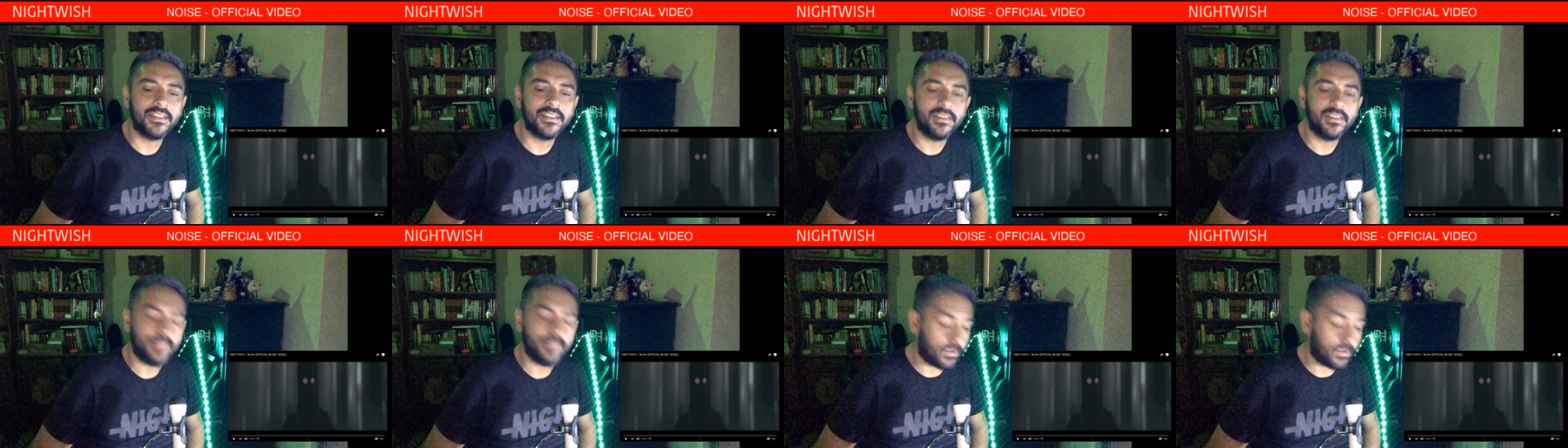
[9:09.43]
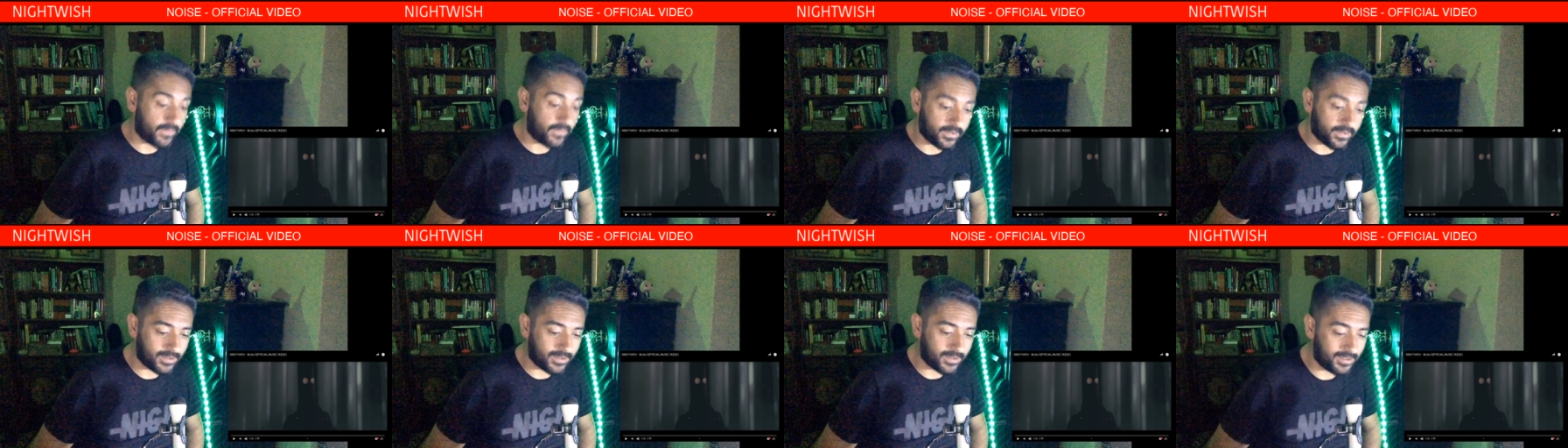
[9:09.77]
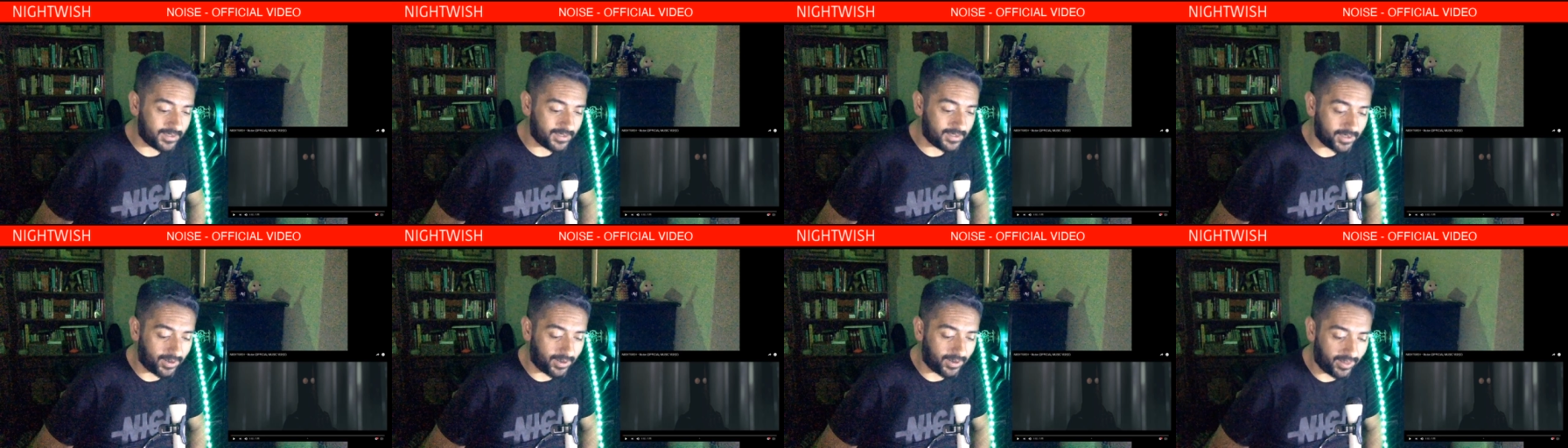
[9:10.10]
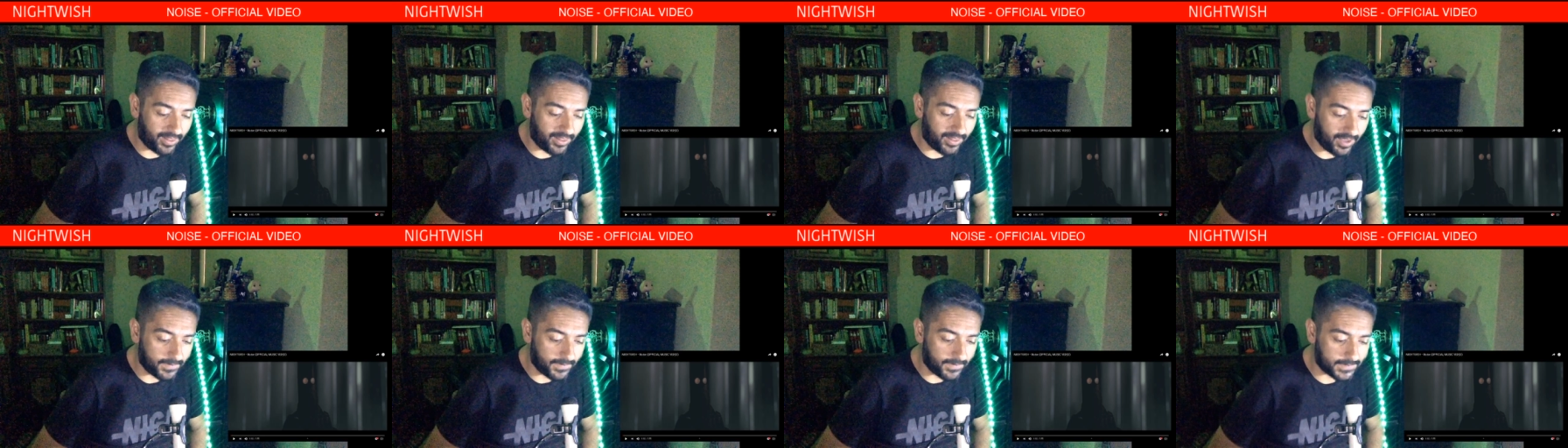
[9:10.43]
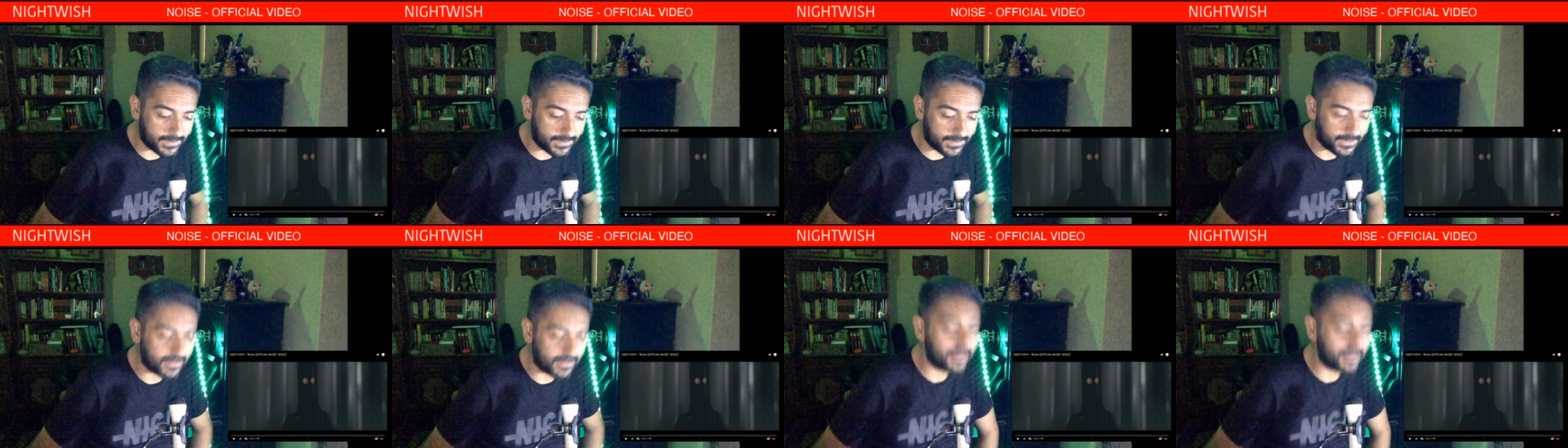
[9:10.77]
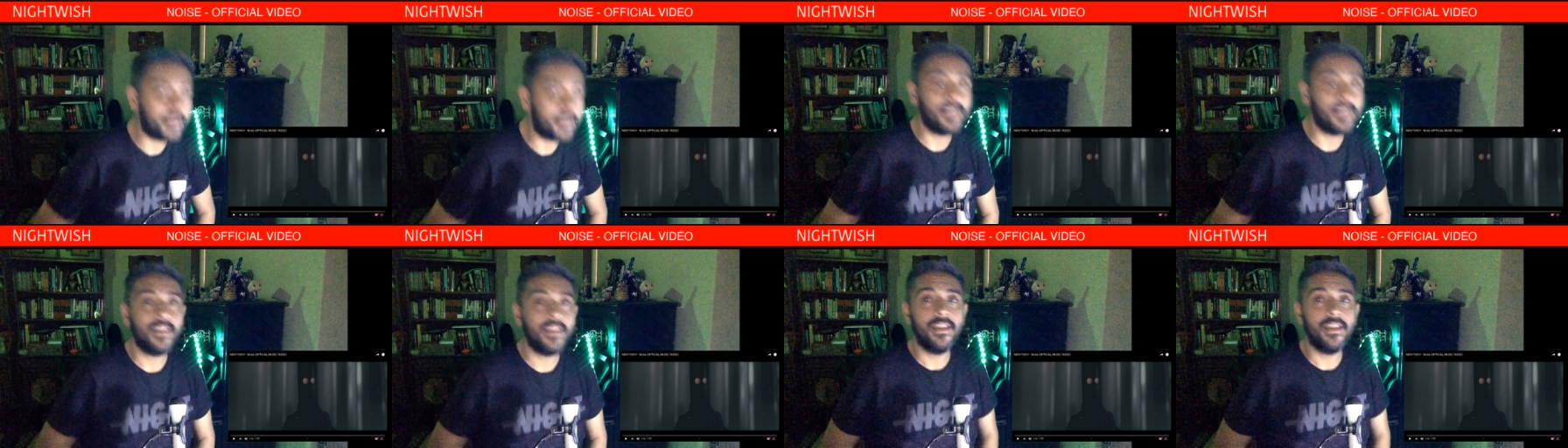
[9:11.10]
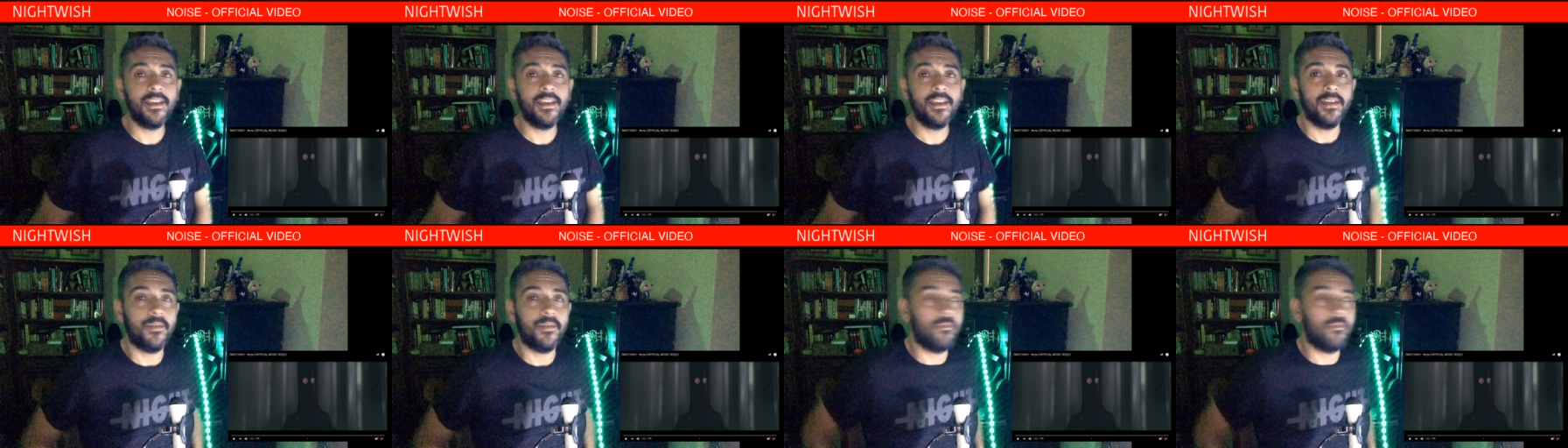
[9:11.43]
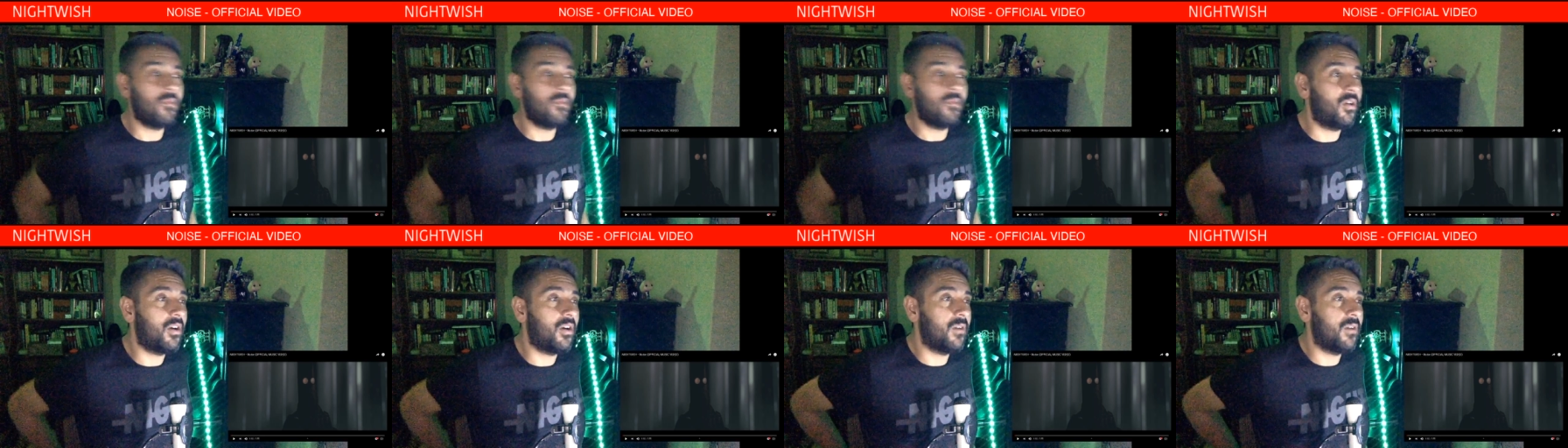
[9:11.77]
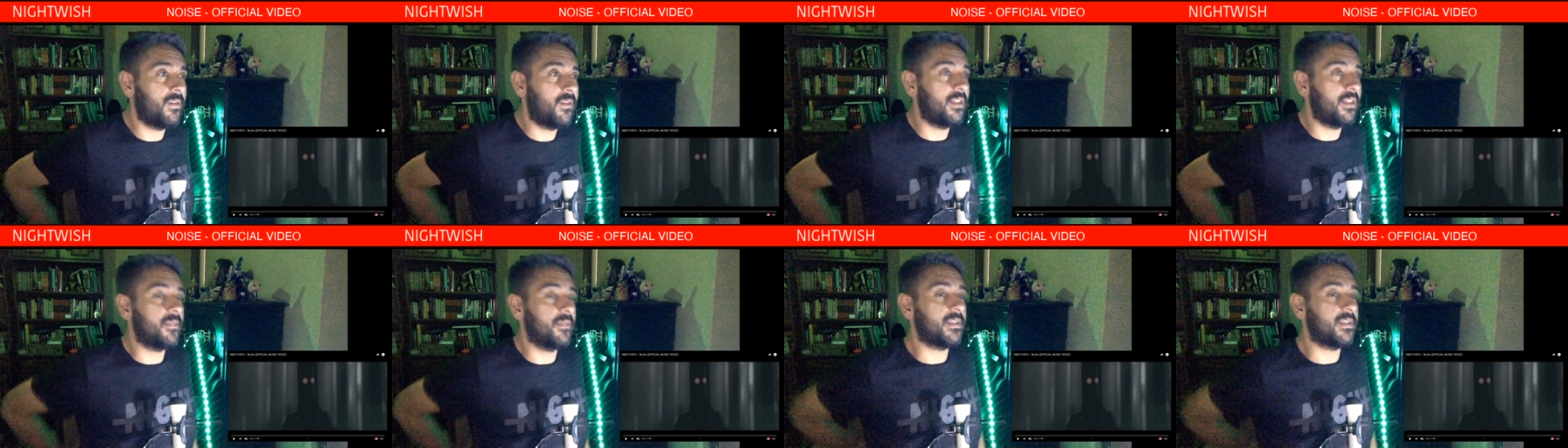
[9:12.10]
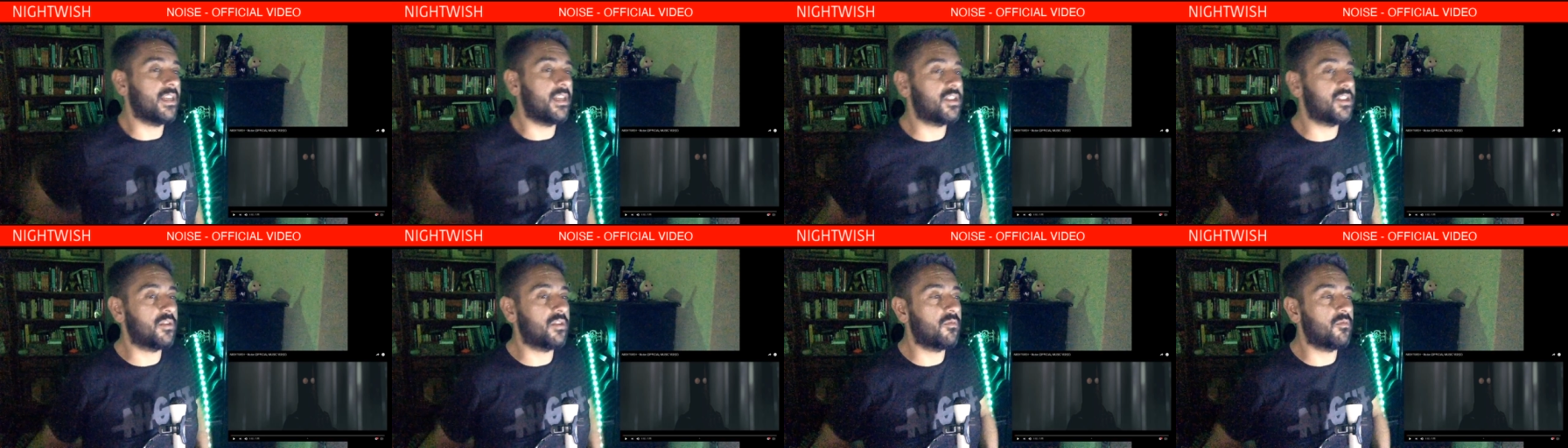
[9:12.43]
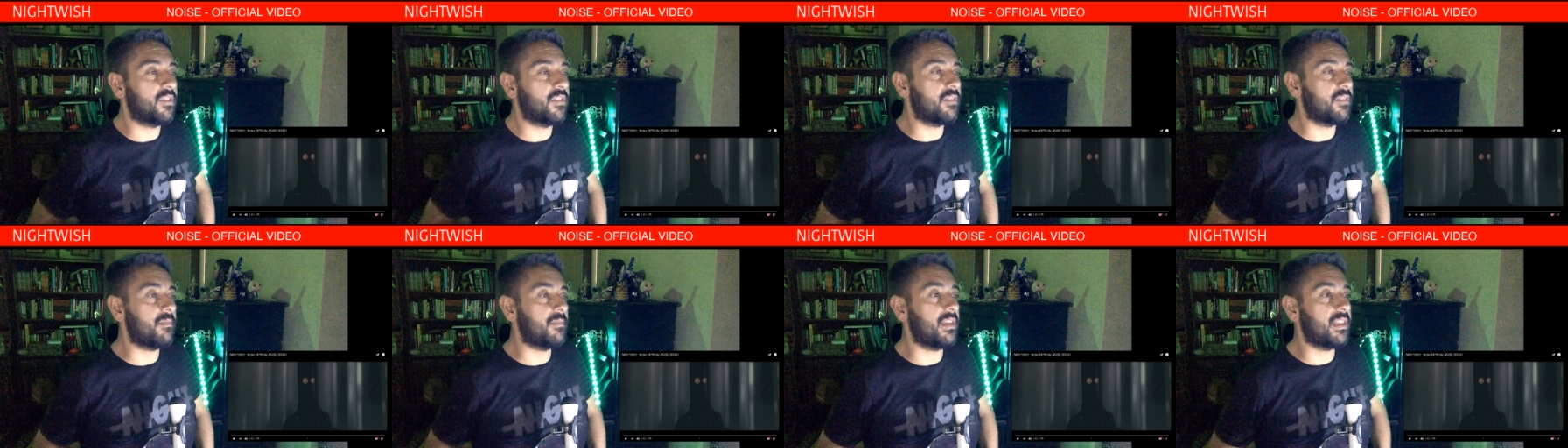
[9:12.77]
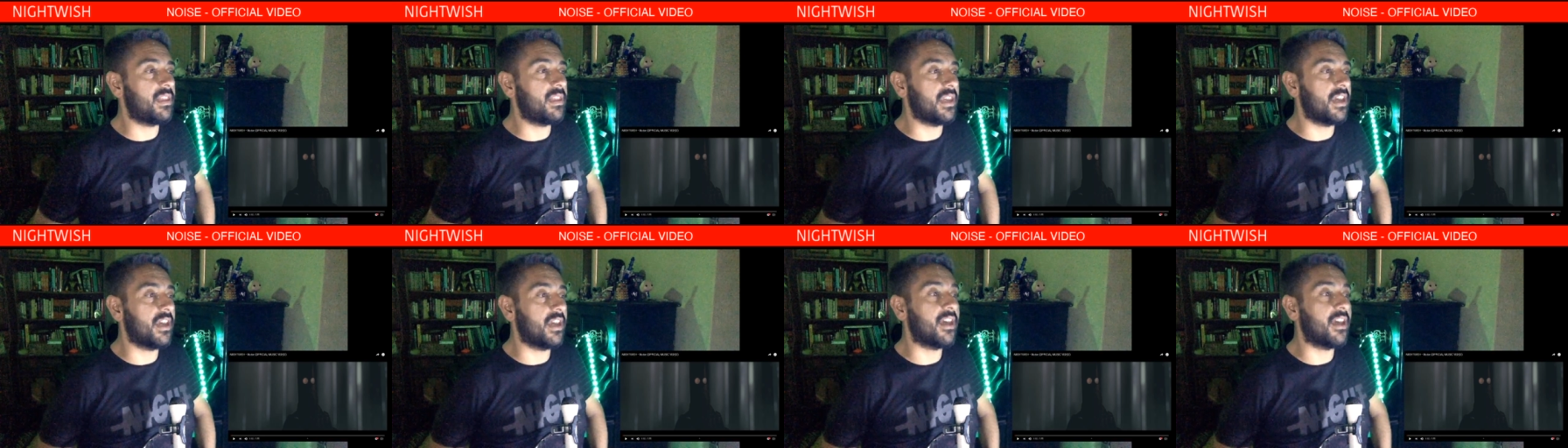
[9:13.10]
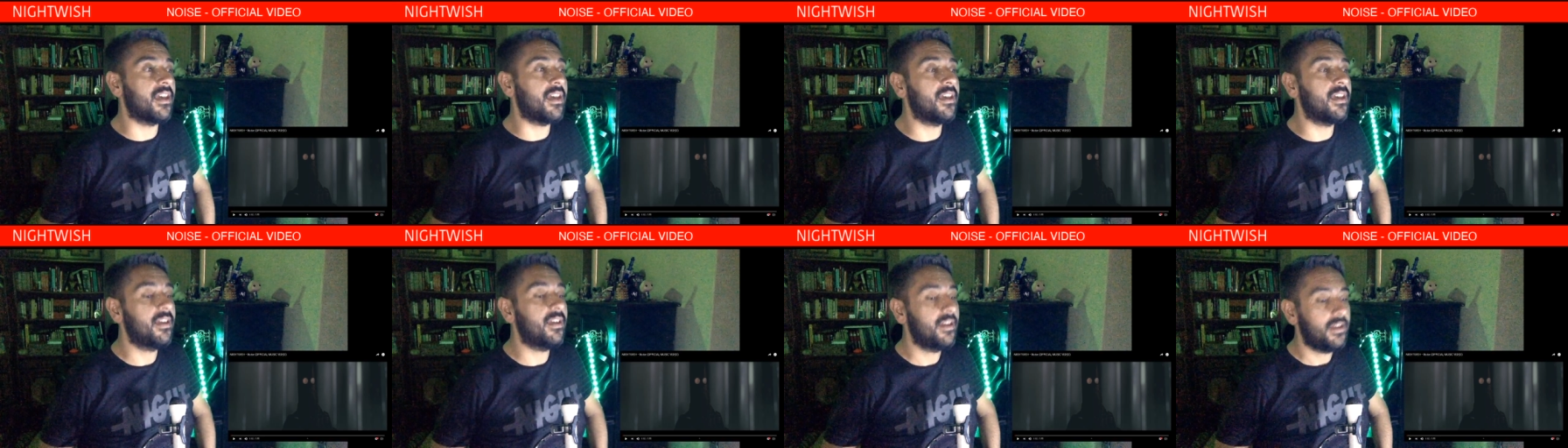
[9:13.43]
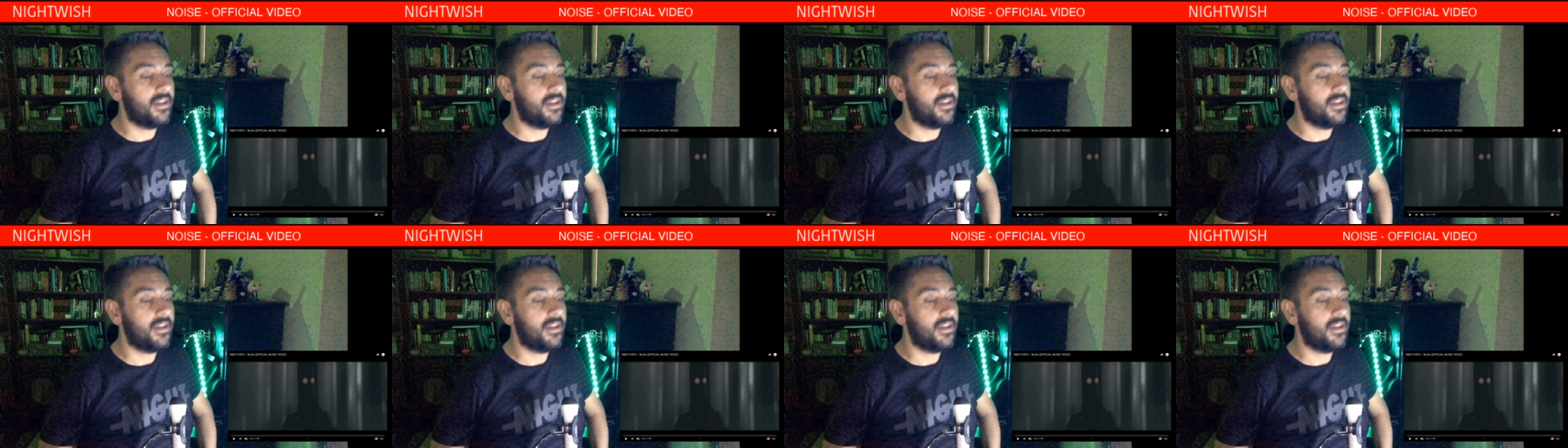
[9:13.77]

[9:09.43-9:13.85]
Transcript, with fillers: Definitely not a love song. More of an obsession with media,